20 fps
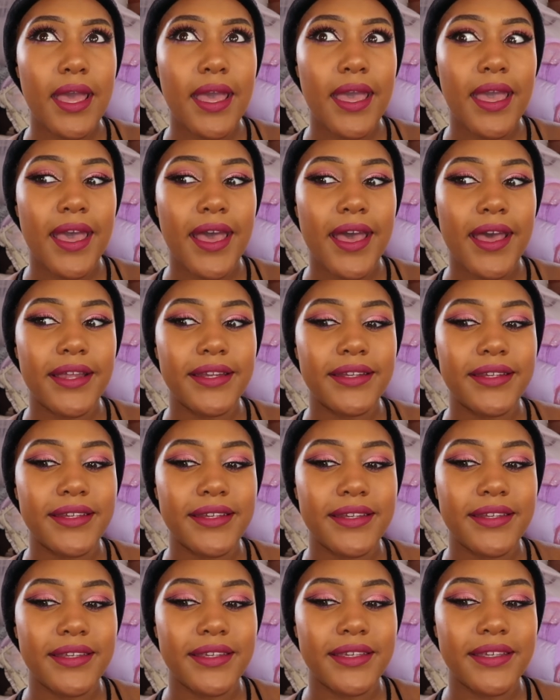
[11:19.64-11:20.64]

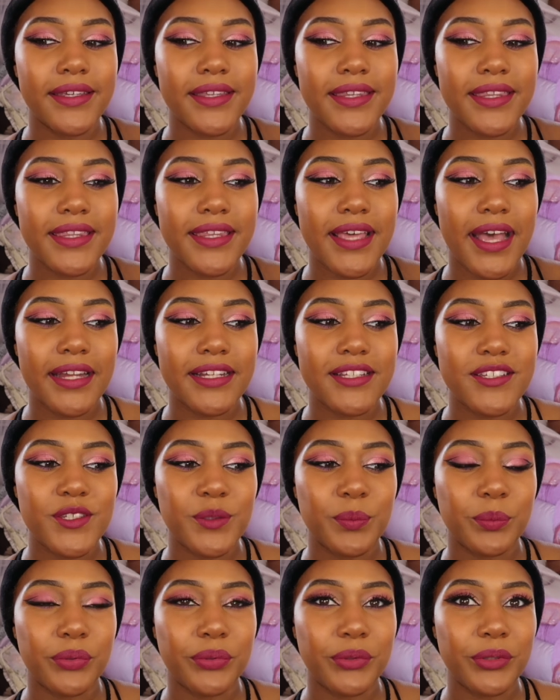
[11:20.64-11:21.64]
and that
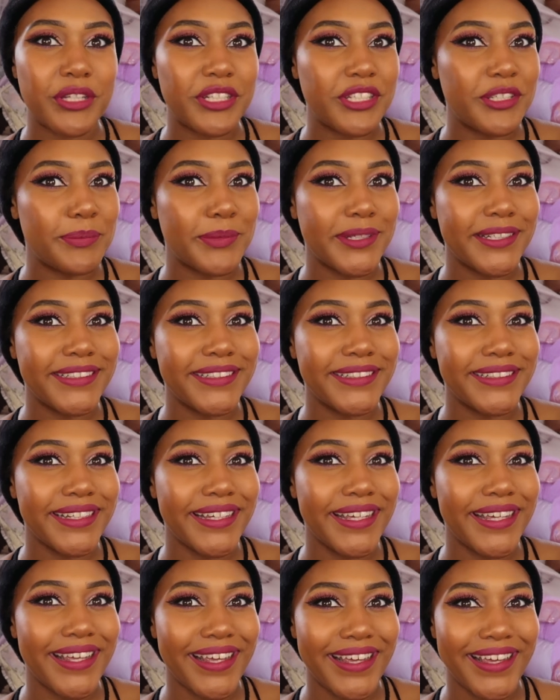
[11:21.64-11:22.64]
is pretty much
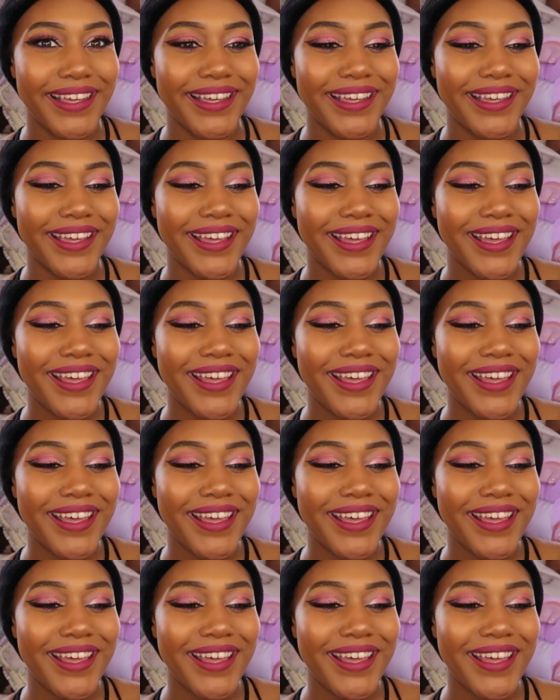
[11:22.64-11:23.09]
it.